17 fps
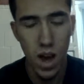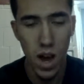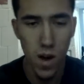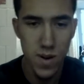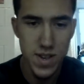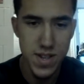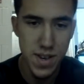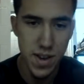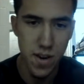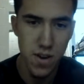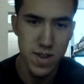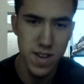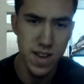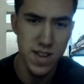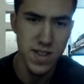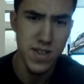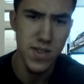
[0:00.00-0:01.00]
I always see girls
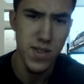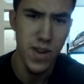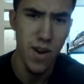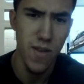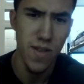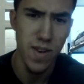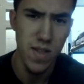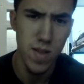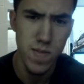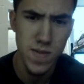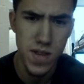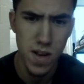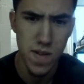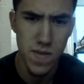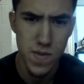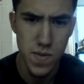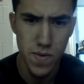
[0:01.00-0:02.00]
like starving
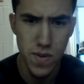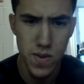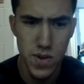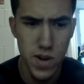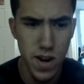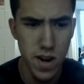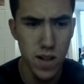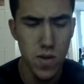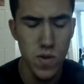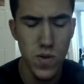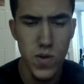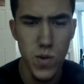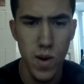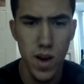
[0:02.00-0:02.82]
themselves when they're trying to lose